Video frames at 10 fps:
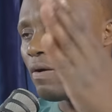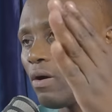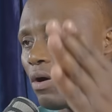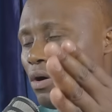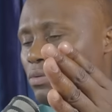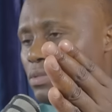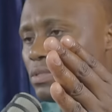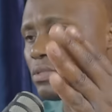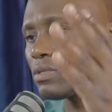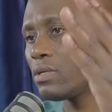
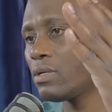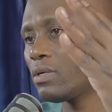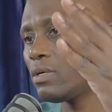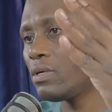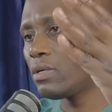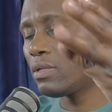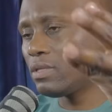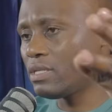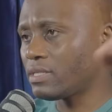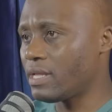house,
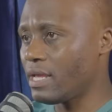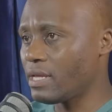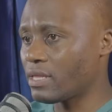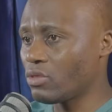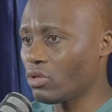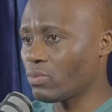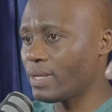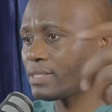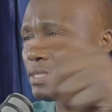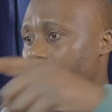this lady at
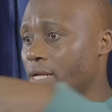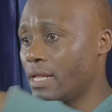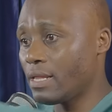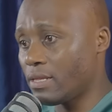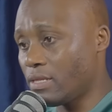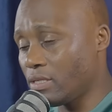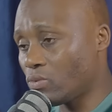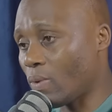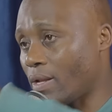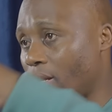Northwest, this one in